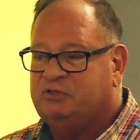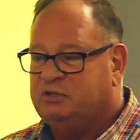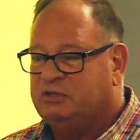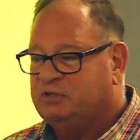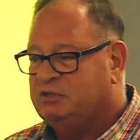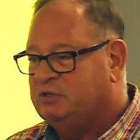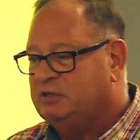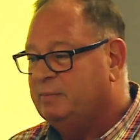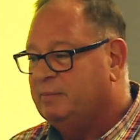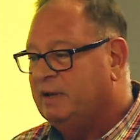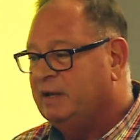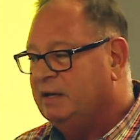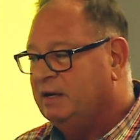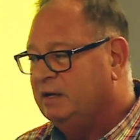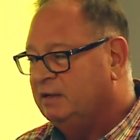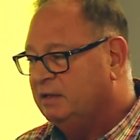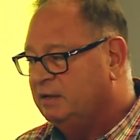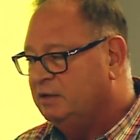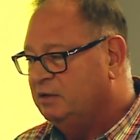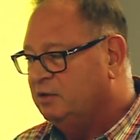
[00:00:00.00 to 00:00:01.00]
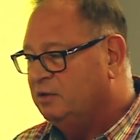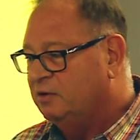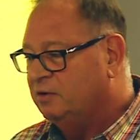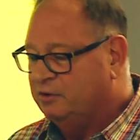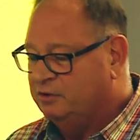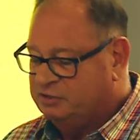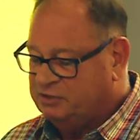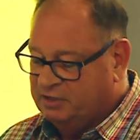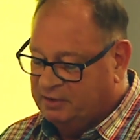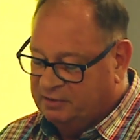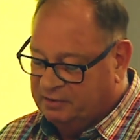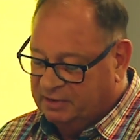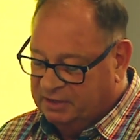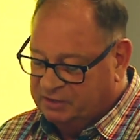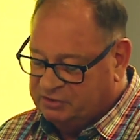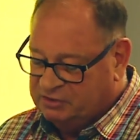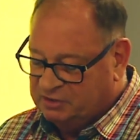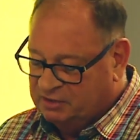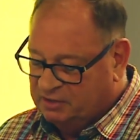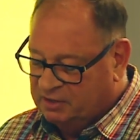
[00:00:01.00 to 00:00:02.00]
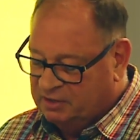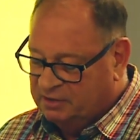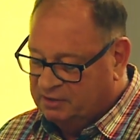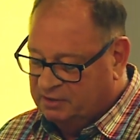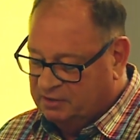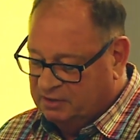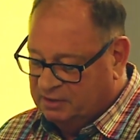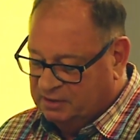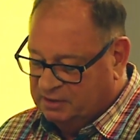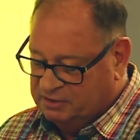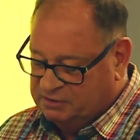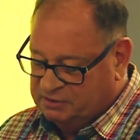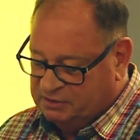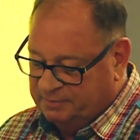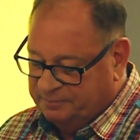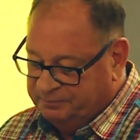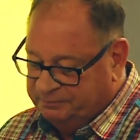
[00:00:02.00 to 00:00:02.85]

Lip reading: just demanding that the younger generation honor us.